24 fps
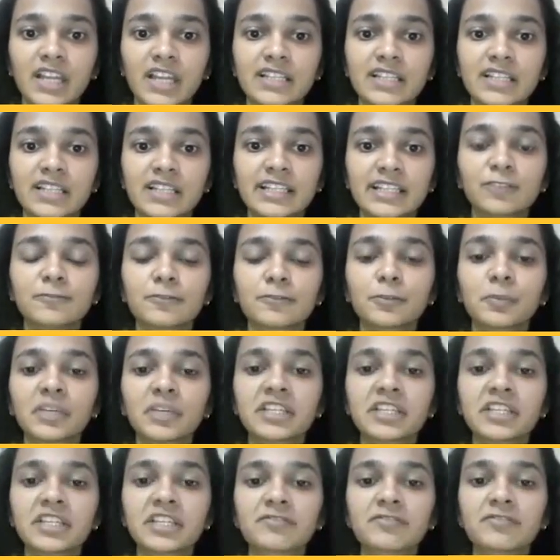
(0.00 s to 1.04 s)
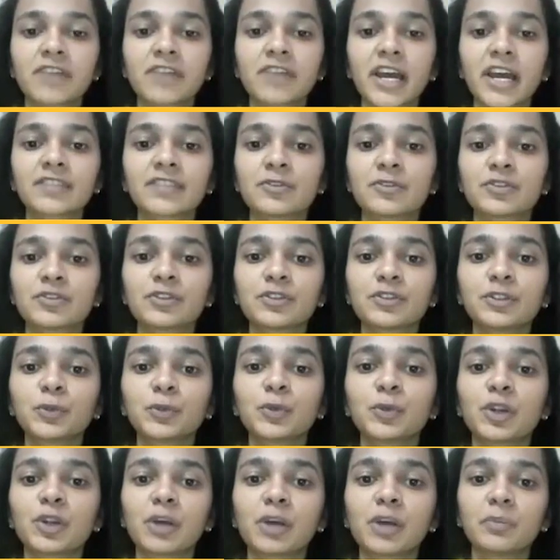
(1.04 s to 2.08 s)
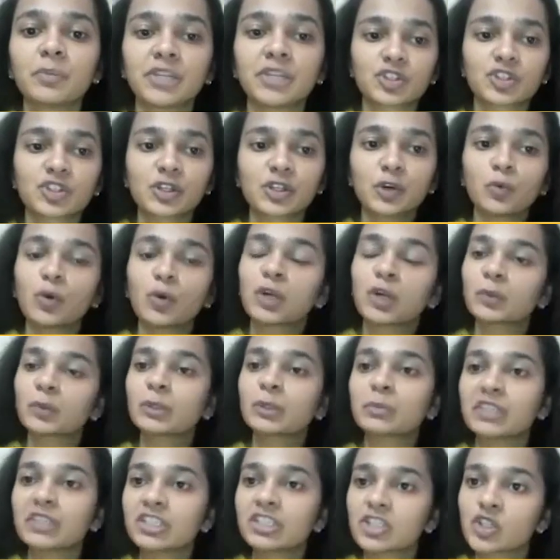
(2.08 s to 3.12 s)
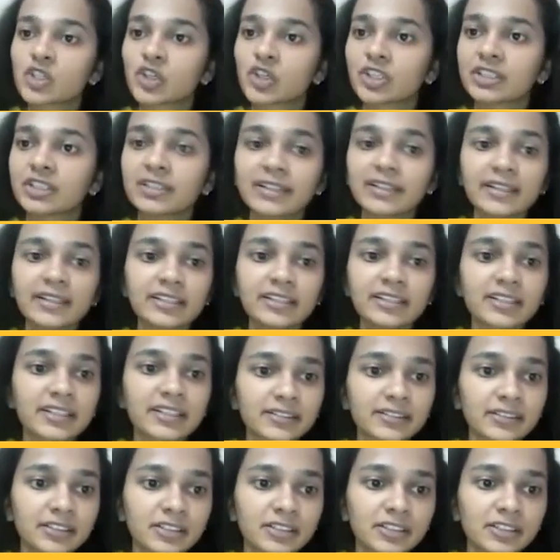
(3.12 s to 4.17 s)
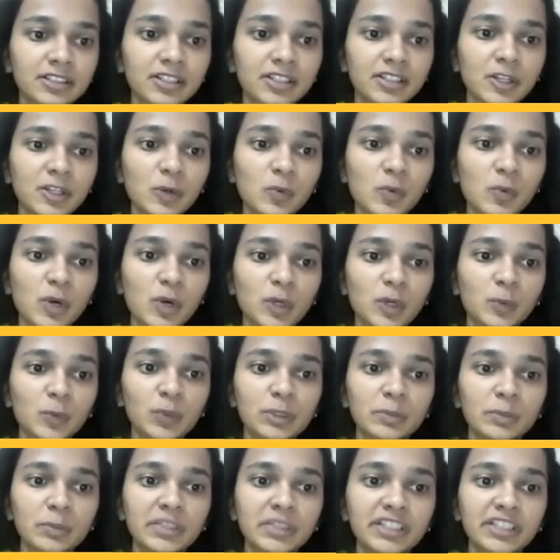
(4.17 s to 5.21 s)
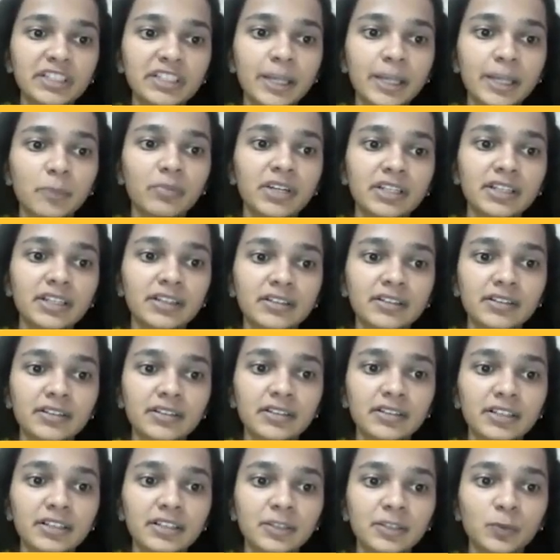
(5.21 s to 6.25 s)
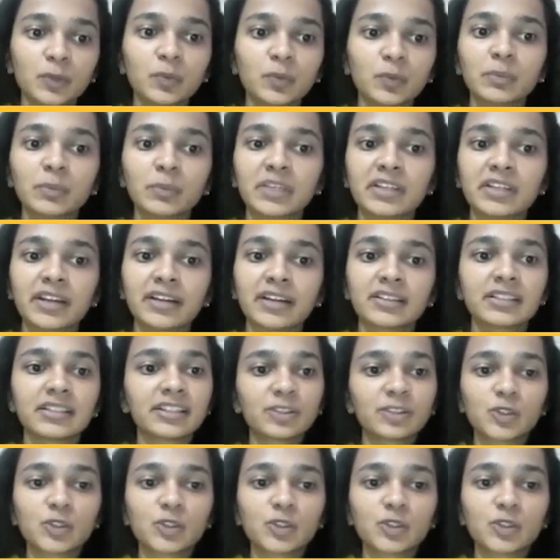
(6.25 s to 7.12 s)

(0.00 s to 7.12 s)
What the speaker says: Sale of rupees 5,000 to Ramesh. What will be the journal entry here? what will be debit here and what will be credit.